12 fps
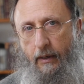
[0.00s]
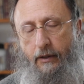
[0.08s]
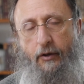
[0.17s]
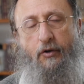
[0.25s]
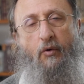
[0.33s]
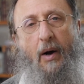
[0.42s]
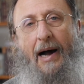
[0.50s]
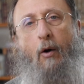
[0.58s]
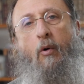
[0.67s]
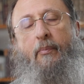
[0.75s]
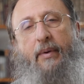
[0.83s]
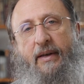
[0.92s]
to do
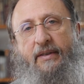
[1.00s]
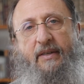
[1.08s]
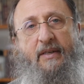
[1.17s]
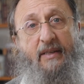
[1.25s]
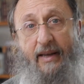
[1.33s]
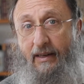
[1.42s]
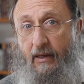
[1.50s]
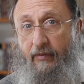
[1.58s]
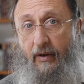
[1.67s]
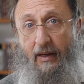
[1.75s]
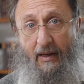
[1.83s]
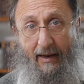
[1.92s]
our best to
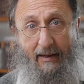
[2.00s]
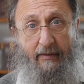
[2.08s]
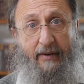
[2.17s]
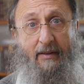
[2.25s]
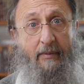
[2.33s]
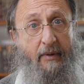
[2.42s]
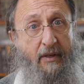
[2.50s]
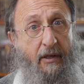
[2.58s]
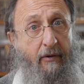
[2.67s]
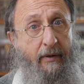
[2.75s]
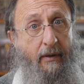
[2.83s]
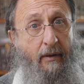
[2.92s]
sanctify and elevate the
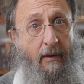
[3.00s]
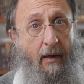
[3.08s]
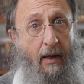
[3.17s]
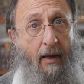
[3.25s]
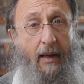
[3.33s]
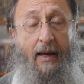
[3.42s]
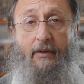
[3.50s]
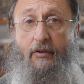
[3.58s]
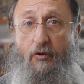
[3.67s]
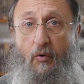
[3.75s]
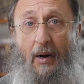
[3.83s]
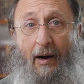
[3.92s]
material, and
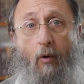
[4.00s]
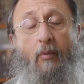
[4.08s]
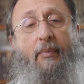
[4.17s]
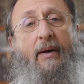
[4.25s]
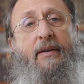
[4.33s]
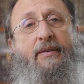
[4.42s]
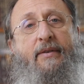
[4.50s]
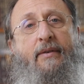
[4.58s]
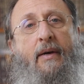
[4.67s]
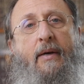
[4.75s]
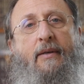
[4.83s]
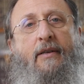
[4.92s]
to do our best
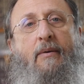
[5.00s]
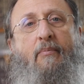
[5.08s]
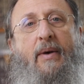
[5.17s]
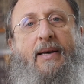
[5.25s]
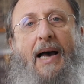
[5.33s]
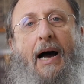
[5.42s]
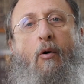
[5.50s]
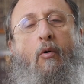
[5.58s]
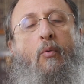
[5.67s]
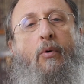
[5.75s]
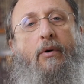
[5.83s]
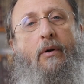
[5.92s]
to make our
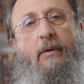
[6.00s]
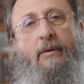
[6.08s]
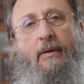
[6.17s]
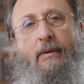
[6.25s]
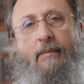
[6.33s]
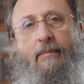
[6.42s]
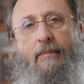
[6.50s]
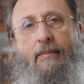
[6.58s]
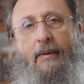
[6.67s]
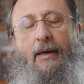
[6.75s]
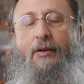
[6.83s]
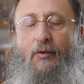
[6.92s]
world
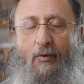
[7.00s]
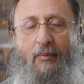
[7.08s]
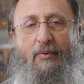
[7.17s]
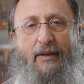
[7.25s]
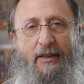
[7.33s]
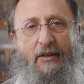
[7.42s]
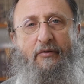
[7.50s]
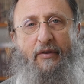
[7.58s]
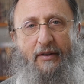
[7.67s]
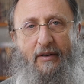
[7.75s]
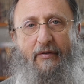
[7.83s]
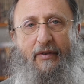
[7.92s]
into a place for
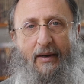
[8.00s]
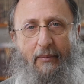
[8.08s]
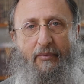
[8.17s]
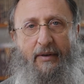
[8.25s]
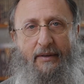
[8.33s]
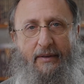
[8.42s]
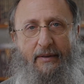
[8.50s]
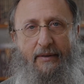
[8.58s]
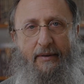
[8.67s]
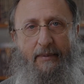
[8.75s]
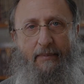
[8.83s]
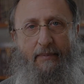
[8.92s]
the divine
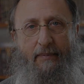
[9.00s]
presence.